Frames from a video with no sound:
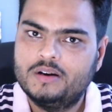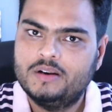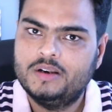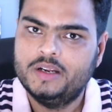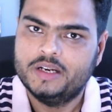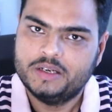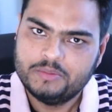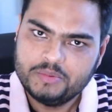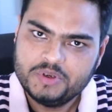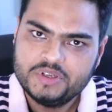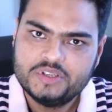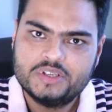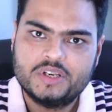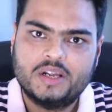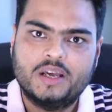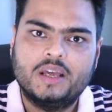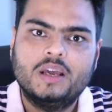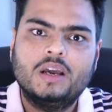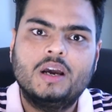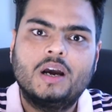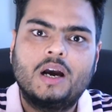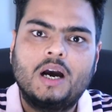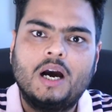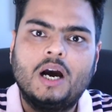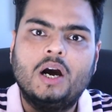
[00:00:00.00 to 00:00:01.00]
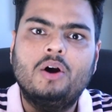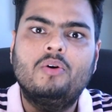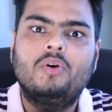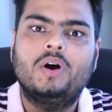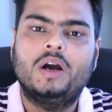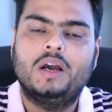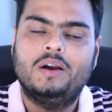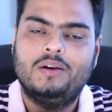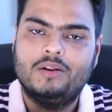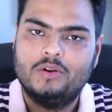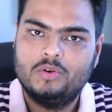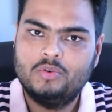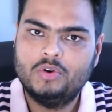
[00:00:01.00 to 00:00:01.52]
Let me try how
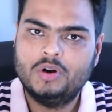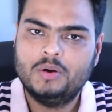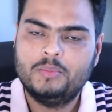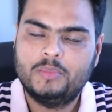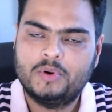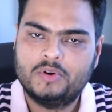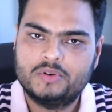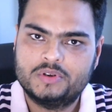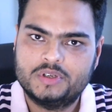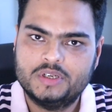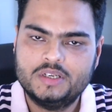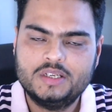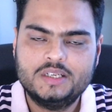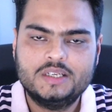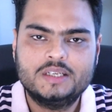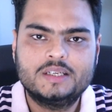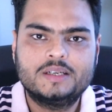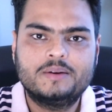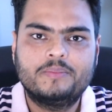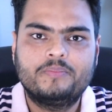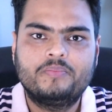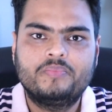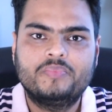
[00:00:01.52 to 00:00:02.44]
I will go about it.